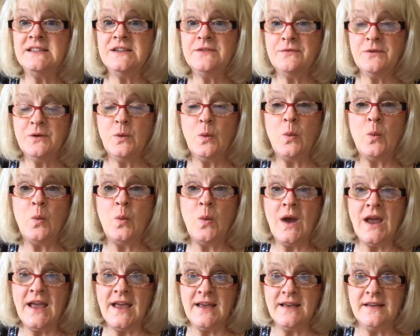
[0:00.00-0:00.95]
different
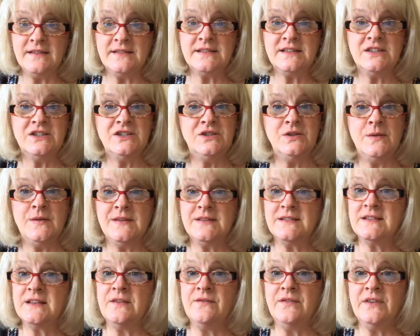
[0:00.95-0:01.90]
ways to do
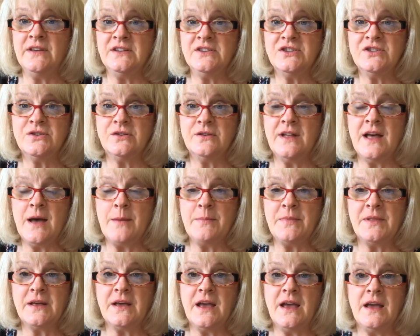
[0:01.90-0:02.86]
this conventional
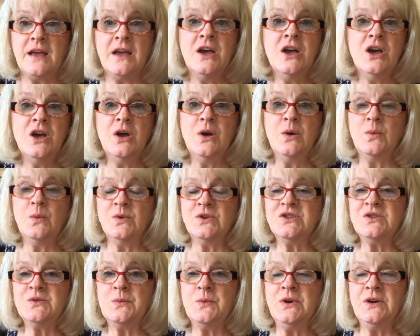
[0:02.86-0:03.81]
applique,
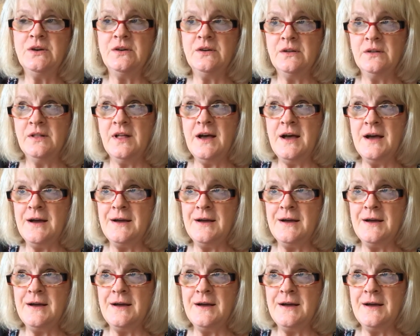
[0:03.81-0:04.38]
which will